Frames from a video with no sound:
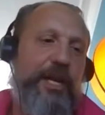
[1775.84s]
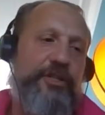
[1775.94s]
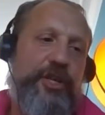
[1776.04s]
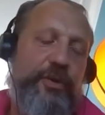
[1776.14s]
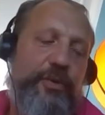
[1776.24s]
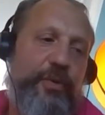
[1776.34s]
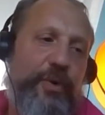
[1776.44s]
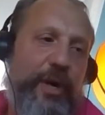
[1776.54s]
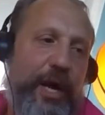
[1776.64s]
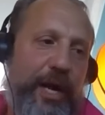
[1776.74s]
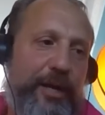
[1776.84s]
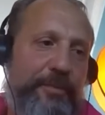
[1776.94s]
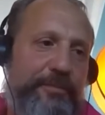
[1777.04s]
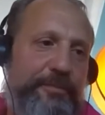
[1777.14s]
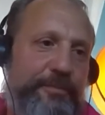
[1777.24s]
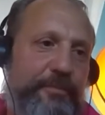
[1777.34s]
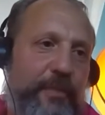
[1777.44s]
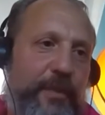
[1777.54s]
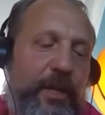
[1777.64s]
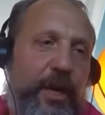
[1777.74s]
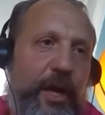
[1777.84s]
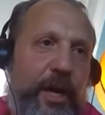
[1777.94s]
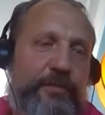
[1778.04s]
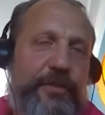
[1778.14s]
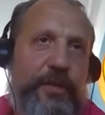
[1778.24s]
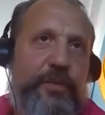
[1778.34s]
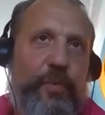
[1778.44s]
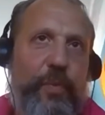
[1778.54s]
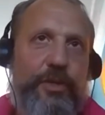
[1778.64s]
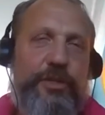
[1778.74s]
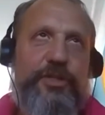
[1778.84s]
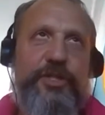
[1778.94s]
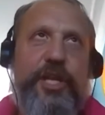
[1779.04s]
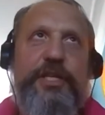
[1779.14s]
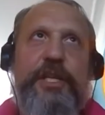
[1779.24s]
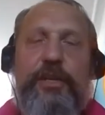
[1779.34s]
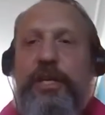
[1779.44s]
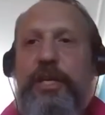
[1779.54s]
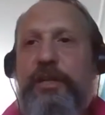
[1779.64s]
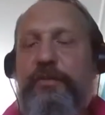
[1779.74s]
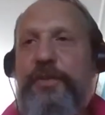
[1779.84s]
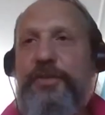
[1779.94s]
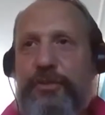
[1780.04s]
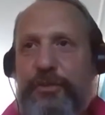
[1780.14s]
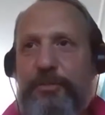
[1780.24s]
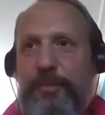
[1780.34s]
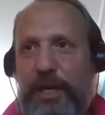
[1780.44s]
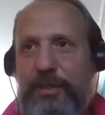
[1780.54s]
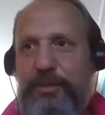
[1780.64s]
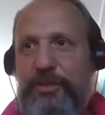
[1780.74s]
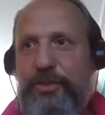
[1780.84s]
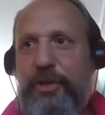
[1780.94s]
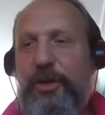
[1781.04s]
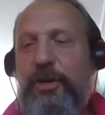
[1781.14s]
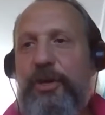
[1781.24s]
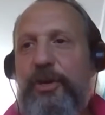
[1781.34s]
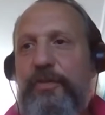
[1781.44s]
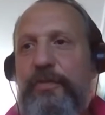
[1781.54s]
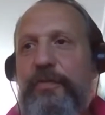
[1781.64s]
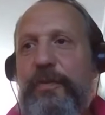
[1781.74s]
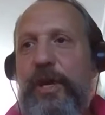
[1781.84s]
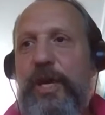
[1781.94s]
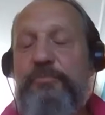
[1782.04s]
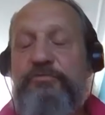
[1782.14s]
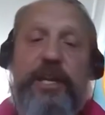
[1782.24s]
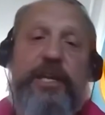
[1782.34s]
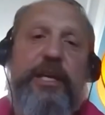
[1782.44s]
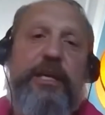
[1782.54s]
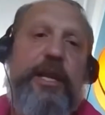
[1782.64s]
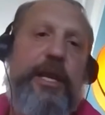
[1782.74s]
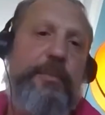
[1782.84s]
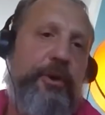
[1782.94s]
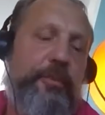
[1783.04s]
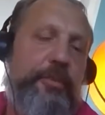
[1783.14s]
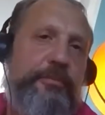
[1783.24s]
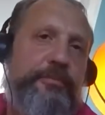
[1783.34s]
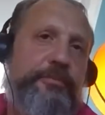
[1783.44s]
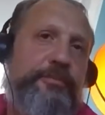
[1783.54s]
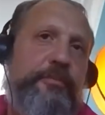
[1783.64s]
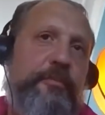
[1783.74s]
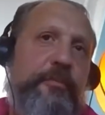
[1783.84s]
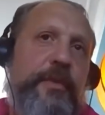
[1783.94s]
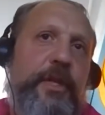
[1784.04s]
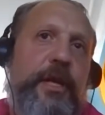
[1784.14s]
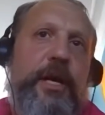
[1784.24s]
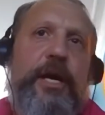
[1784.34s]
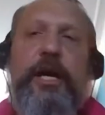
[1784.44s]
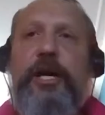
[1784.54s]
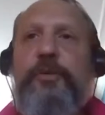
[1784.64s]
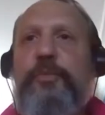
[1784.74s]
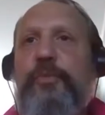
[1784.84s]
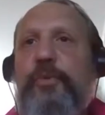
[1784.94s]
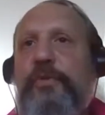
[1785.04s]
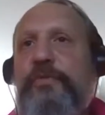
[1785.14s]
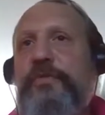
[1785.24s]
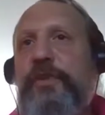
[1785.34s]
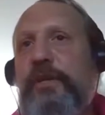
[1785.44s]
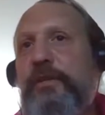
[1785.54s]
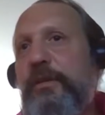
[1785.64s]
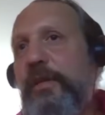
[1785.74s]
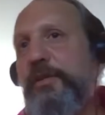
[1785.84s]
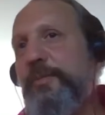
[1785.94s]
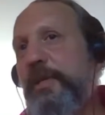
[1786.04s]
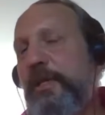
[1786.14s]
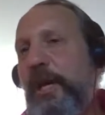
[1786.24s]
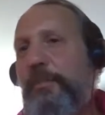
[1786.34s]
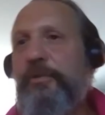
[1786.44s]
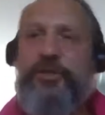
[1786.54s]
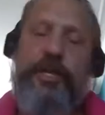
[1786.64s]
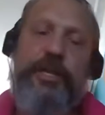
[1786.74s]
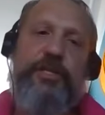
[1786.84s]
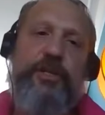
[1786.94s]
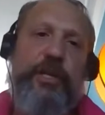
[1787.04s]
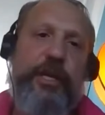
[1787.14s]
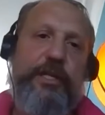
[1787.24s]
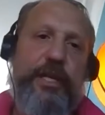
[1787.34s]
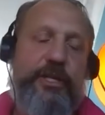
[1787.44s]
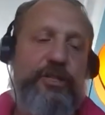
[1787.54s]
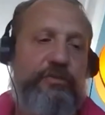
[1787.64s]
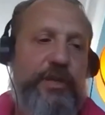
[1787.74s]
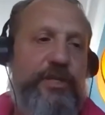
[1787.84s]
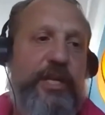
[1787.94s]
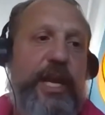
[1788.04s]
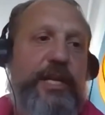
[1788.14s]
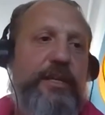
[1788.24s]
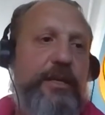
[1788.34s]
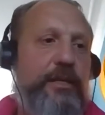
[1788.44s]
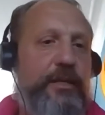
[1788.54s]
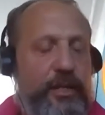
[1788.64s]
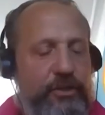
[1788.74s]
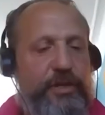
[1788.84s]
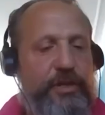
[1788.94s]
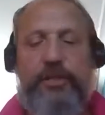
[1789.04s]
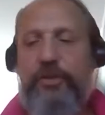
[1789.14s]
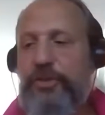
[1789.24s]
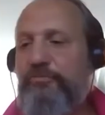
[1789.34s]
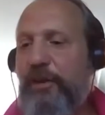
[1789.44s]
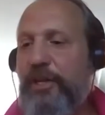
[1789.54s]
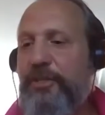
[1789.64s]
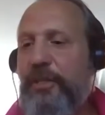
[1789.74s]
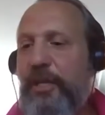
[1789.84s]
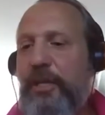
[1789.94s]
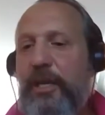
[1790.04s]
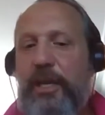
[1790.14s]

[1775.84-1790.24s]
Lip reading: So I've done one study looking at the physical demands of breaking and hip hop. There's been a couple of studies looking at injuries. Again, interesting, not surprisingly,